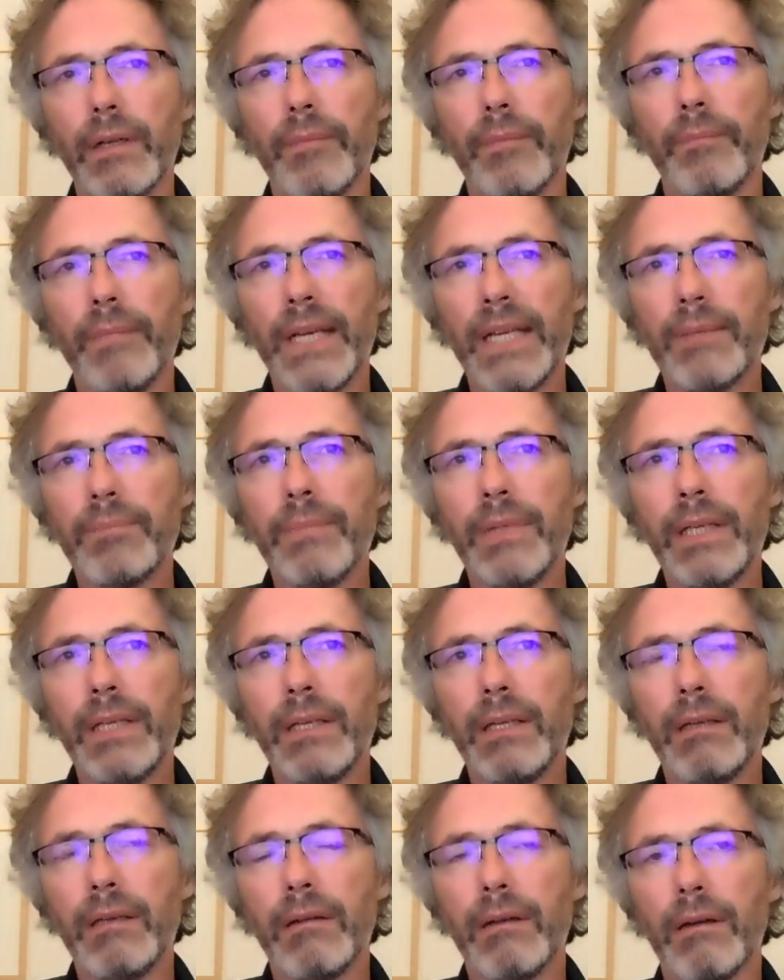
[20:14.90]
made
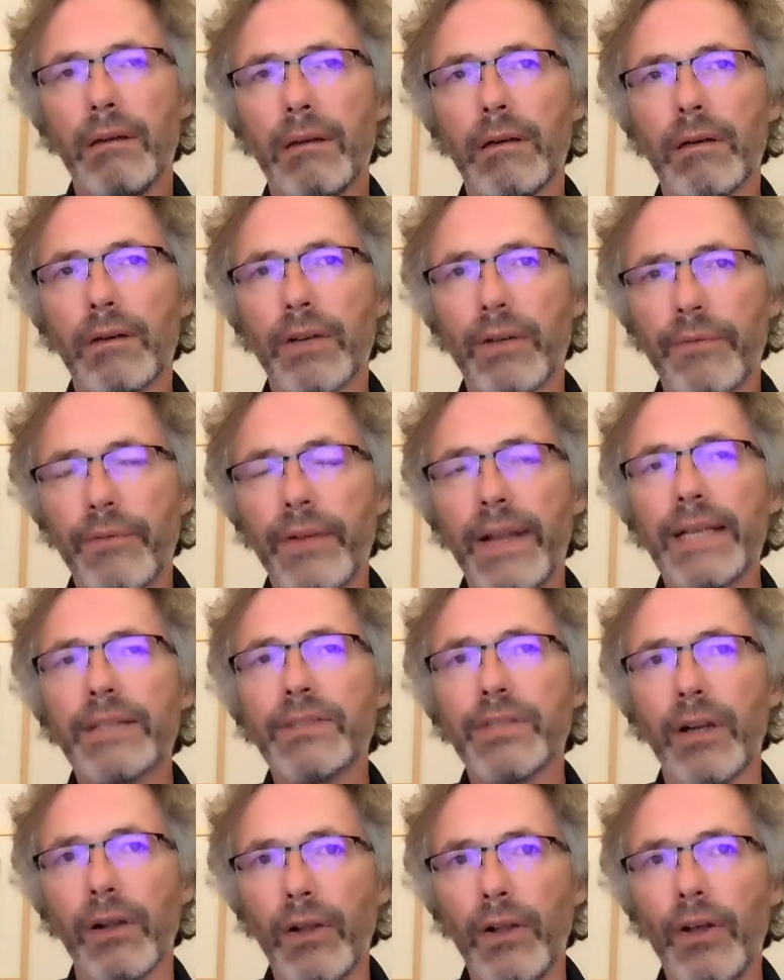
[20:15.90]
me reflect
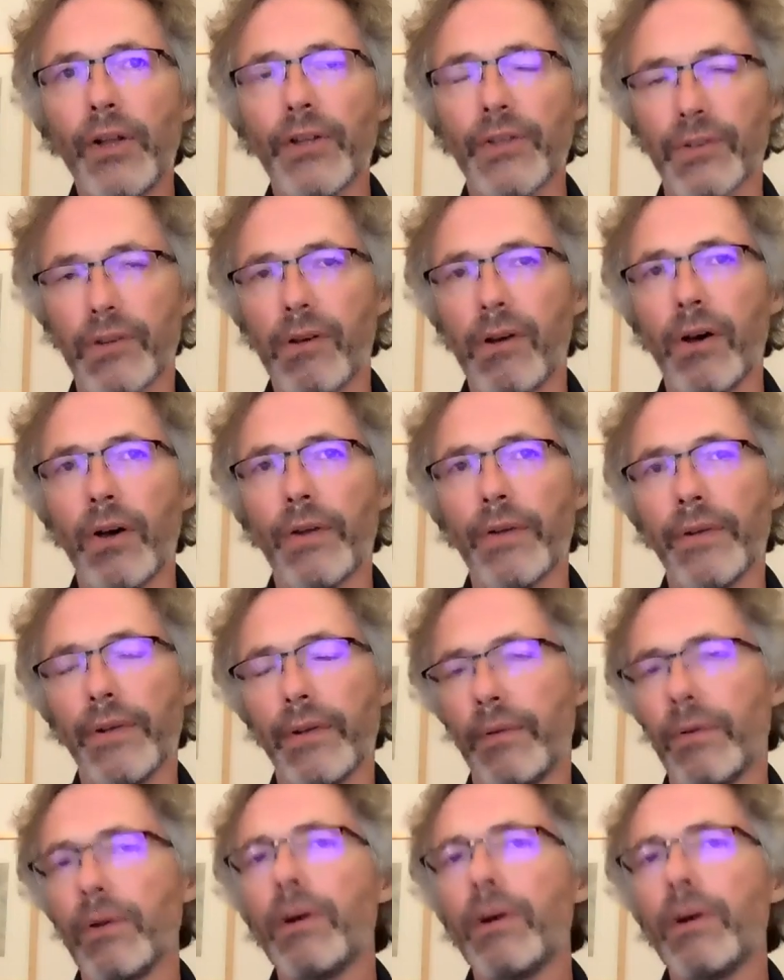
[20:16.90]
a lot on